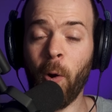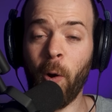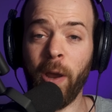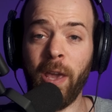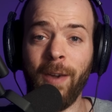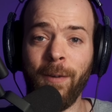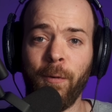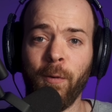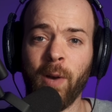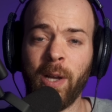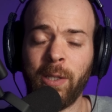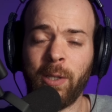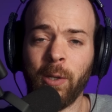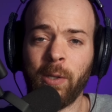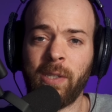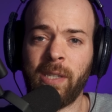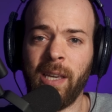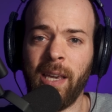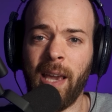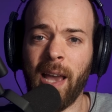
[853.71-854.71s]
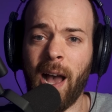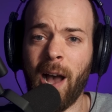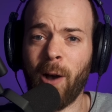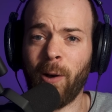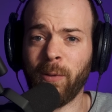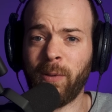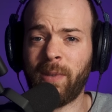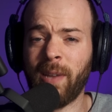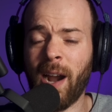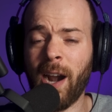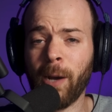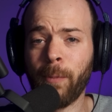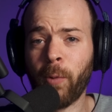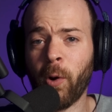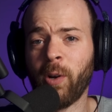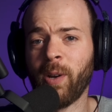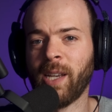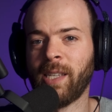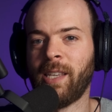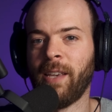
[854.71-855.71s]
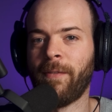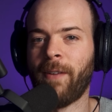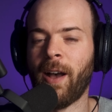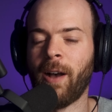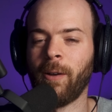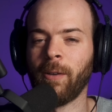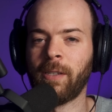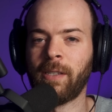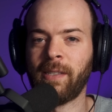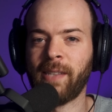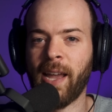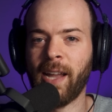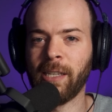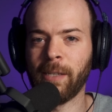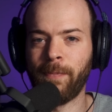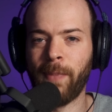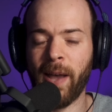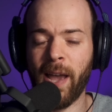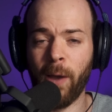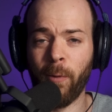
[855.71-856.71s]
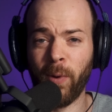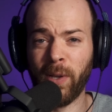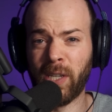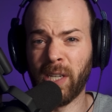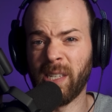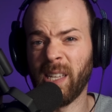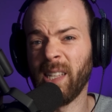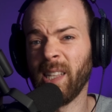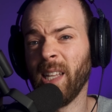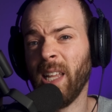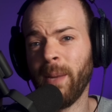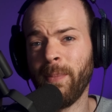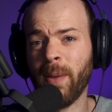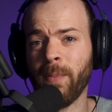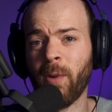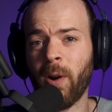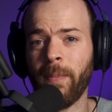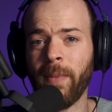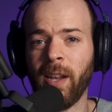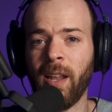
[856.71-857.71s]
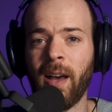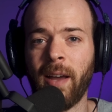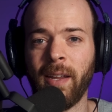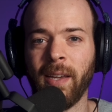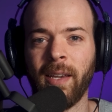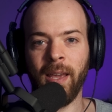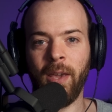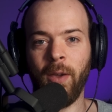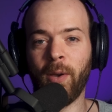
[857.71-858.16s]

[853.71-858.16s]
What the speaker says: Or if you want to see how dark progressive house stands by, which is a little bit more melodic,